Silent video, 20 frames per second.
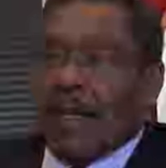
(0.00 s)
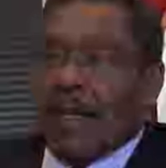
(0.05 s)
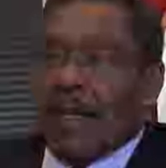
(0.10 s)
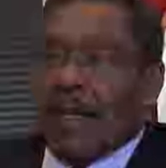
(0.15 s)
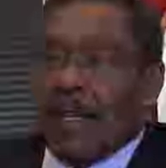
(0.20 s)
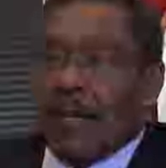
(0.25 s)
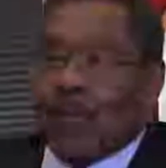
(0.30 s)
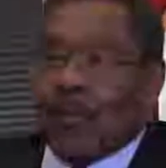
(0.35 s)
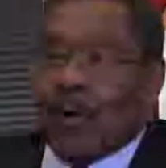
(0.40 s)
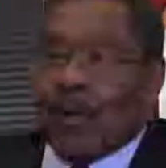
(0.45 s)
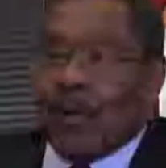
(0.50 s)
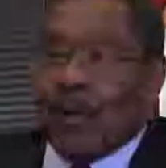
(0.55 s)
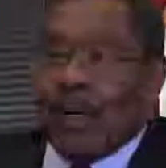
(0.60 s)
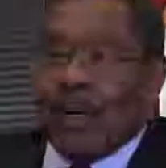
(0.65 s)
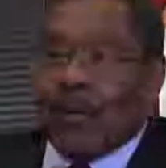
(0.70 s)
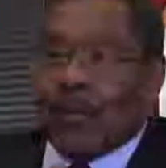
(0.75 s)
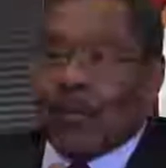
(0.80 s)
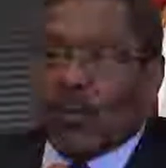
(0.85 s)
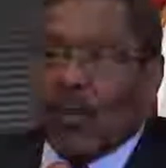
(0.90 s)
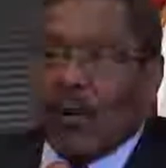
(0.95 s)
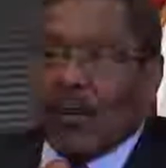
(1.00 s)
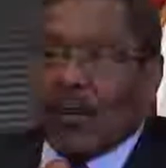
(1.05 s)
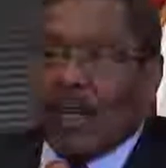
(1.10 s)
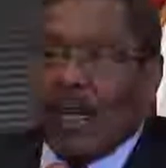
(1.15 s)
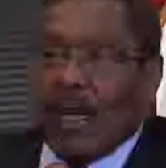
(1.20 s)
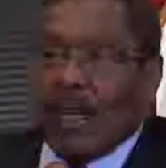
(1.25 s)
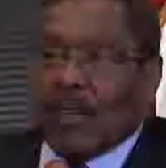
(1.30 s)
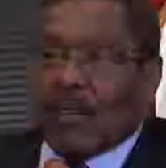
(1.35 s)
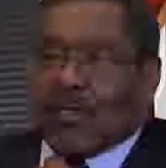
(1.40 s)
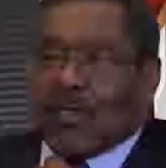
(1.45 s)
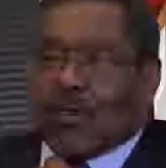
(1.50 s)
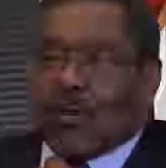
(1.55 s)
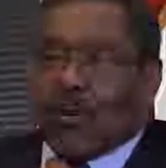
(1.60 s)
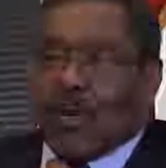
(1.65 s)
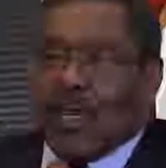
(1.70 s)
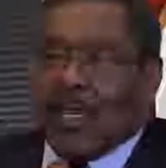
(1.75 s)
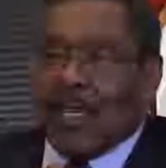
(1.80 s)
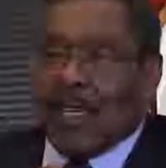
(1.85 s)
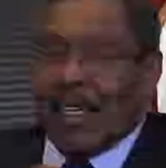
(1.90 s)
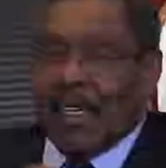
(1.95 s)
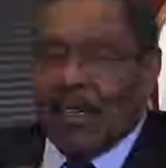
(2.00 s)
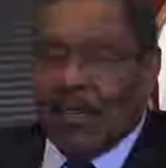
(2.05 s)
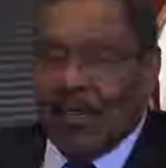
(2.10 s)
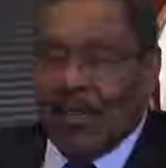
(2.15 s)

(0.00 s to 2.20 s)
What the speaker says: and he'd wear an Eagles bow tie. So we